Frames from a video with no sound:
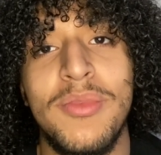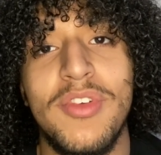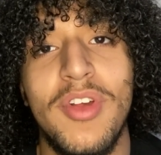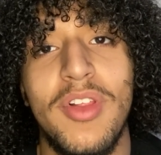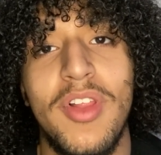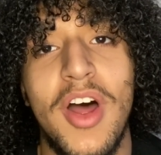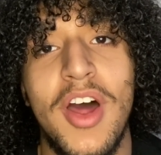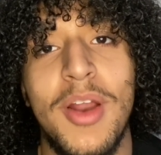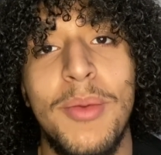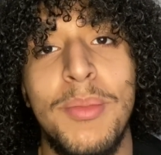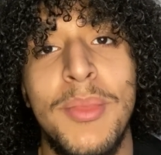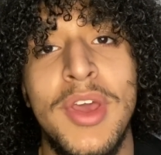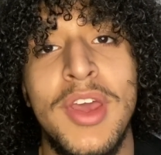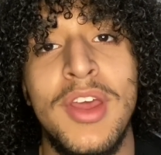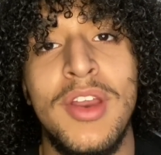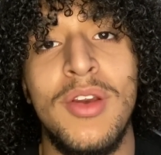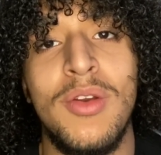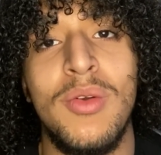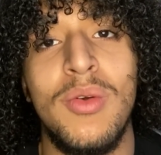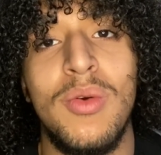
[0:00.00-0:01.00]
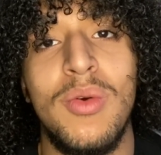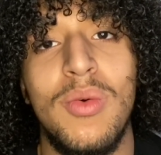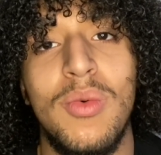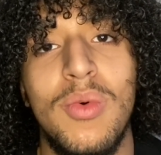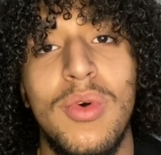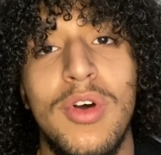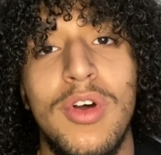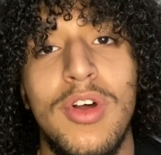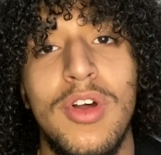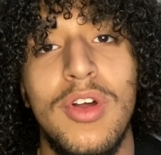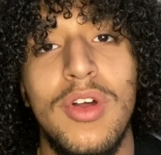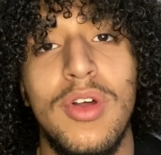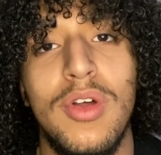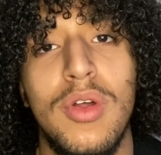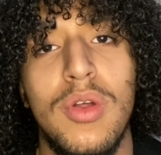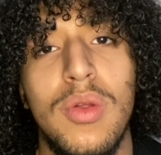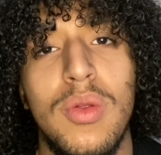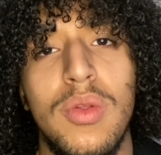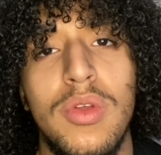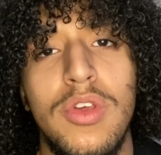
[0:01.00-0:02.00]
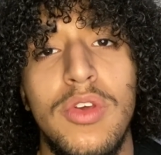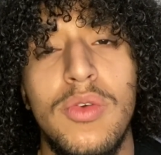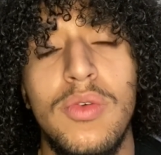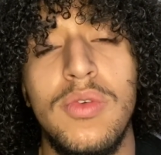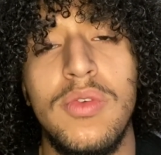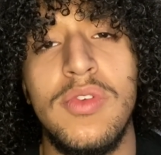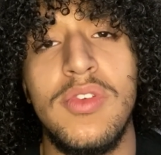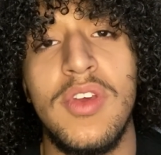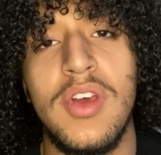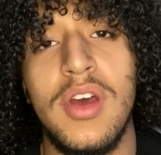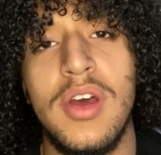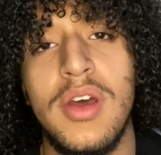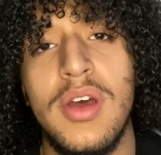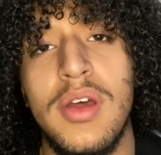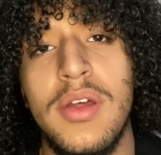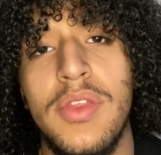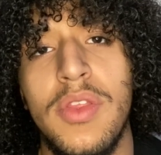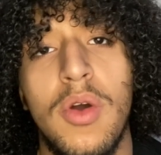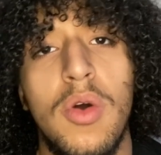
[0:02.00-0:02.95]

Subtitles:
a lot of men will use the